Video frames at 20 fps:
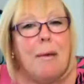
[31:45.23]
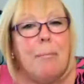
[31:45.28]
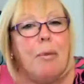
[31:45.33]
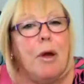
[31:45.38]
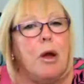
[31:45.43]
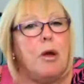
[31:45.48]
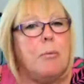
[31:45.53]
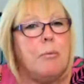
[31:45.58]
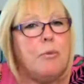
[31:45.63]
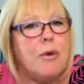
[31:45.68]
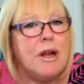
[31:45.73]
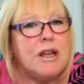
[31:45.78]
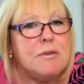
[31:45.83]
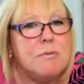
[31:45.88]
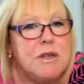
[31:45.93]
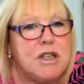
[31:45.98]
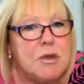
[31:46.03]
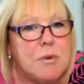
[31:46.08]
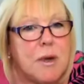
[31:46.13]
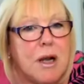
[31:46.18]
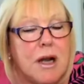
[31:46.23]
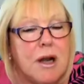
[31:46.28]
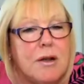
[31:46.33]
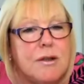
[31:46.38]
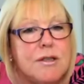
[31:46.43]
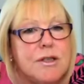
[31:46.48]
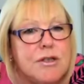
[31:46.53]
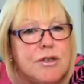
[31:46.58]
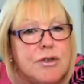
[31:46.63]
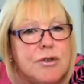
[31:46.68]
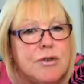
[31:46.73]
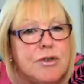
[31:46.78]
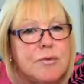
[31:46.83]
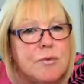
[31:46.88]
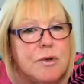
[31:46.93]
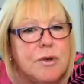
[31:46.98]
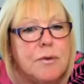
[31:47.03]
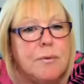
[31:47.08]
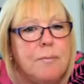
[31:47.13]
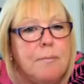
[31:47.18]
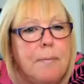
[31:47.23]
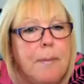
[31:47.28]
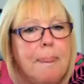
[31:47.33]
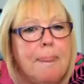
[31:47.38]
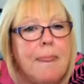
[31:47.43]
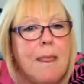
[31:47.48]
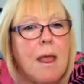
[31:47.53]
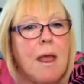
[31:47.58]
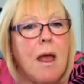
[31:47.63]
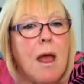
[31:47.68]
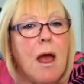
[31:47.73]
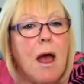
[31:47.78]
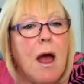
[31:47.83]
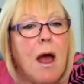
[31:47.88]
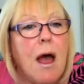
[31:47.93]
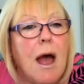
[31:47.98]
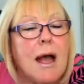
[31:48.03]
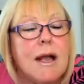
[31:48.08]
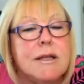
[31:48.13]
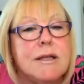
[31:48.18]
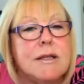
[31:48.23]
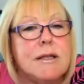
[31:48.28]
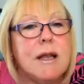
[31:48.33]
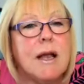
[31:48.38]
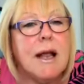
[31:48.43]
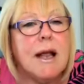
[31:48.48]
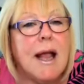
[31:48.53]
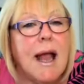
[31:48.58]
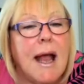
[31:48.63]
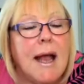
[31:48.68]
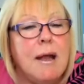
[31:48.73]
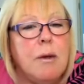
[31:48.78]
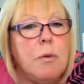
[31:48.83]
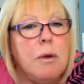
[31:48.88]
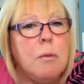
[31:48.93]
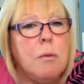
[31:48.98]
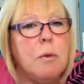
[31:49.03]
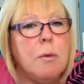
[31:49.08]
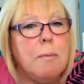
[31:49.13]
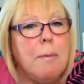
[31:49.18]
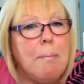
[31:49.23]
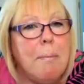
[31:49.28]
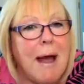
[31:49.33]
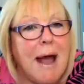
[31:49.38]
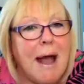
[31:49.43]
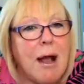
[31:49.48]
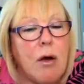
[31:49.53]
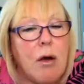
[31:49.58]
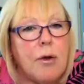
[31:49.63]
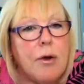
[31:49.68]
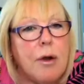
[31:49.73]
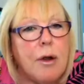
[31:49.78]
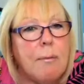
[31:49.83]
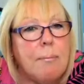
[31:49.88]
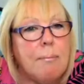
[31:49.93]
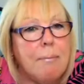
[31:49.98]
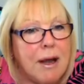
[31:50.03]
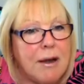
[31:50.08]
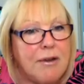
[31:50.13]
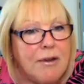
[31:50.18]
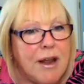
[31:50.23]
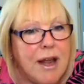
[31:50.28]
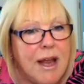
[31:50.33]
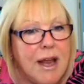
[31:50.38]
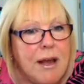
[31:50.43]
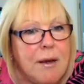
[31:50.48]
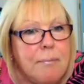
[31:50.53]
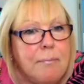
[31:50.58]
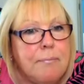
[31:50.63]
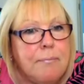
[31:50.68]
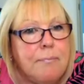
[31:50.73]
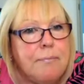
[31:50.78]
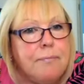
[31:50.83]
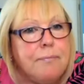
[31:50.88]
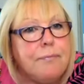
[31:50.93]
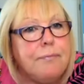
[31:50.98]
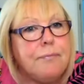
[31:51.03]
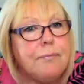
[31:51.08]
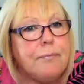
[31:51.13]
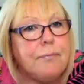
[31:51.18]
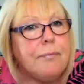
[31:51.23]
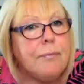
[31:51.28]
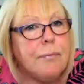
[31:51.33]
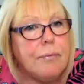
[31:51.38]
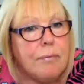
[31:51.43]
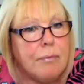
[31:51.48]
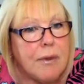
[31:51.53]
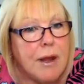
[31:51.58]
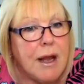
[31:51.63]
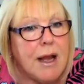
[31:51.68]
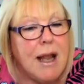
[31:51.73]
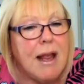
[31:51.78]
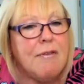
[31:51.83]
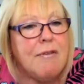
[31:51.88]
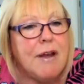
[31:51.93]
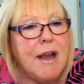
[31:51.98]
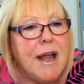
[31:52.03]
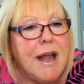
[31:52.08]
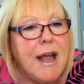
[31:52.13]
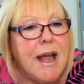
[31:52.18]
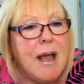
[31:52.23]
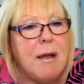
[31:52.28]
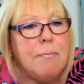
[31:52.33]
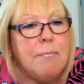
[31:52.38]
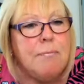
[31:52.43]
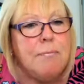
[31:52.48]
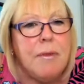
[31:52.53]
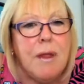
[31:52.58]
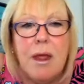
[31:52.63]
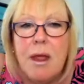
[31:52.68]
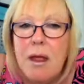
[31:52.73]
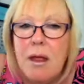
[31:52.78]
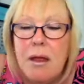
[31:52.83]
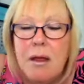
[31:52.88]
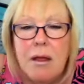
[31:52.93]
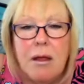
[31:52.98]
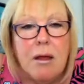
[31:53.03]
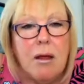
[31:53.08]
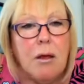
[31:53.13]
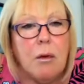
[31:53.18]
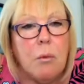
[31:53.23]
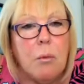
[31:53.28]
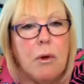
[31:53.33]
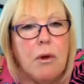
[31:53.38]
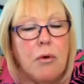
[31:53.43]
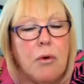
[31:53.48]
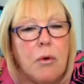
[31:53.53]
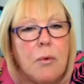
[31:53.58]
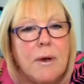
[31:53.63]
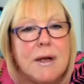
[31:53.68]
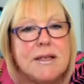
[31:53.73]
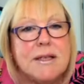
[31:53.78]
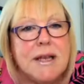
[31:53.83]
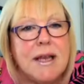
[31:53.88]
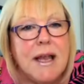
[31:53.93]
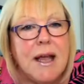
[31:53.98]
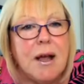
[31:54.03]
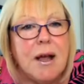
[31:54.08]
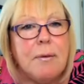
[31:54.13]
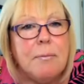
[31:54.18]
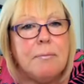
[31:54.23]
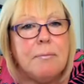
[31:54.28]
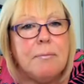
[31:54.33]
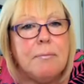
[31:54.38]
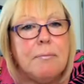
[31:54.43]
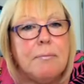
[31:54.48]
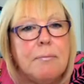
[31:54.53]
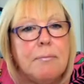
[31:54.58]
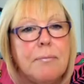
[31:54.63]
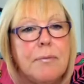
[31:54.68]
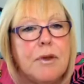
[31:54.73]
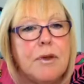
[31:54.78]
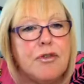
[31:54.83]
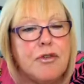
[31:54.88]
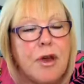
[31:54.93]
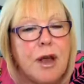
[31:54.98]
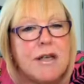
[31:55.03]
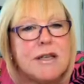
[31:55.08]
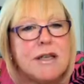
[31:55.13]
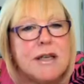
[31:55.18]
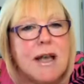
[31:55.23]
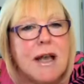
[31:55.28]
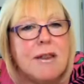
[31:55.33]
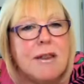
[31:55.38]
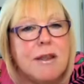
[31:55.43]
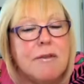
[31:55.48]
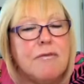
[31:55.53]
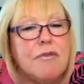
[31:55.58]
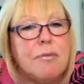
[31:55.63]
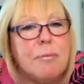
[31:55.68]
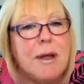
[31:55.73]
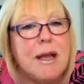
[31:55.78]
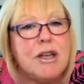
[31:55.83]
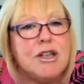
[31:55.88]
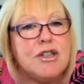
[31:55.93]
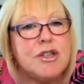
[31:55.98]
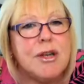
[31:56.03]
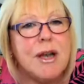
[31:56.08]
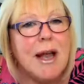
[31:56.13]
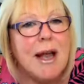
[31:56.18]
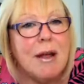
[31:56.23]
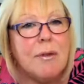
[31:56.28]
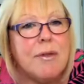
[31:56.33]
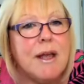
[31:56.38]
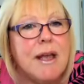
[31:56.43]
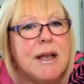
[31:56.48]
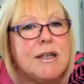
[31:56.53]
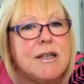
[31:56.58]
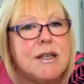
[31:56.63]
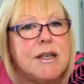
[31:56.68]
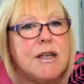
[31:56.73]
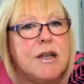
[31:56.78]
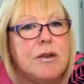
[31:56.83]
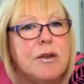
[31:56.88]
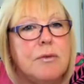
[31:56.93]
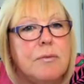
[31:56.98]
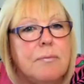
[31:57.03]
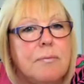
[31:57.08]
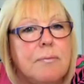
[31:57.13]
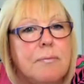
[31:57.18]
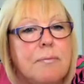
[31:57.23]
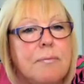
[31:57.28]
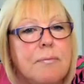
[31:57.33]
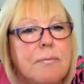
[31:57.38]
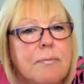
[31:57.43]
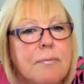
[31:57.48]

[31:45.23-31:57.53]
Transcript: that poem brings me to a close as usual. As again, we will be back on Monday, 11 a.m. We're always here trying to get the information out there to you.